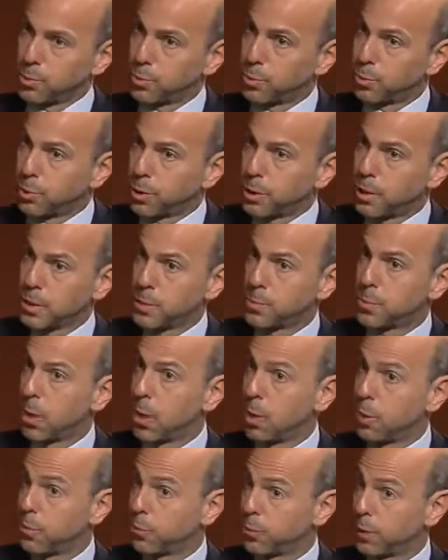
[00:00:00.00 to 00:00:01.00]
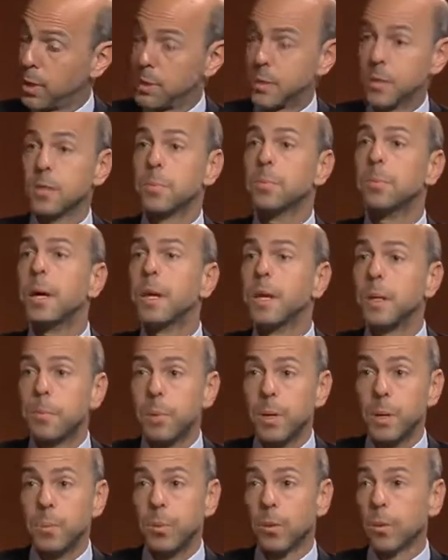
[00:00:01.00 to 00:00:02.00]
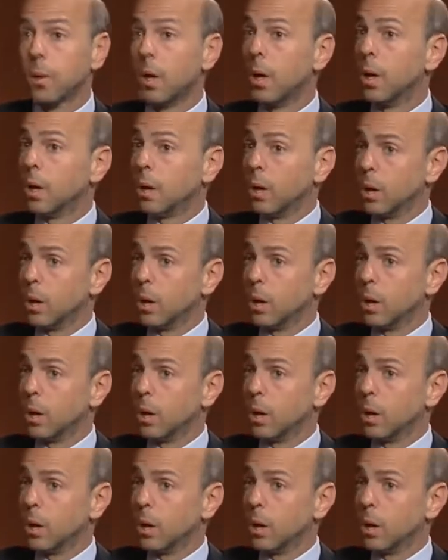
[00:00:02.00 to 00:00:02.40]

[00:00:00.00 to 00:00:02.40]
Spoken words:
You praise Pope Francis. Many people